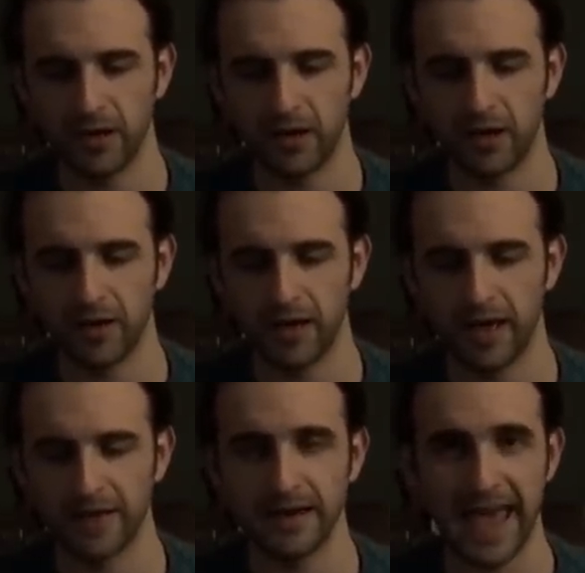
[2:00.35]

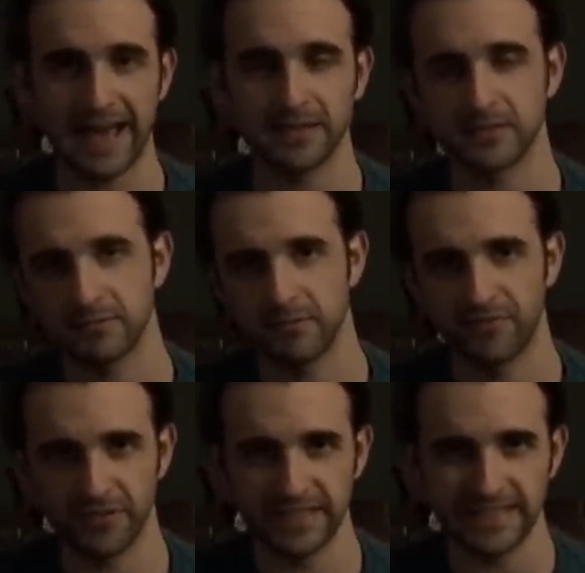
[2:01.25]
at
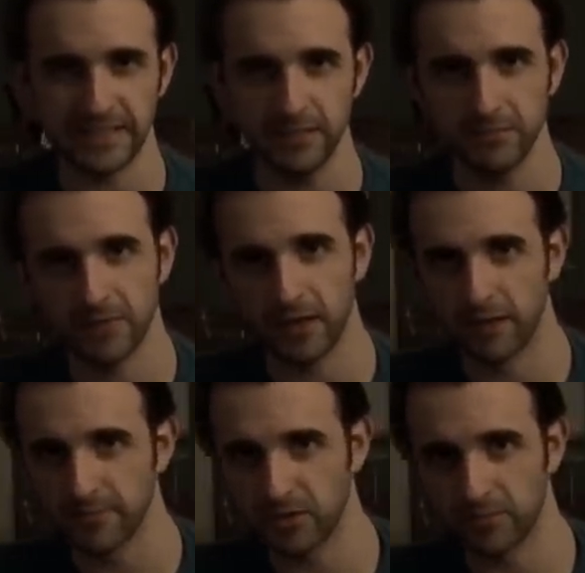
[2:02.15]
Philly D.
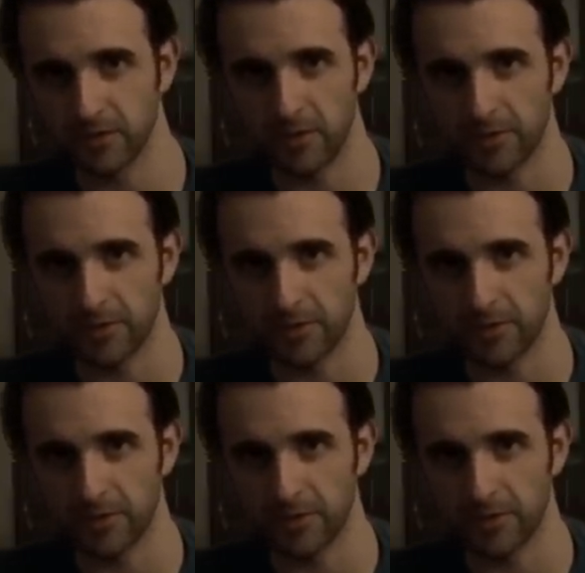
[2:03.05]
I'll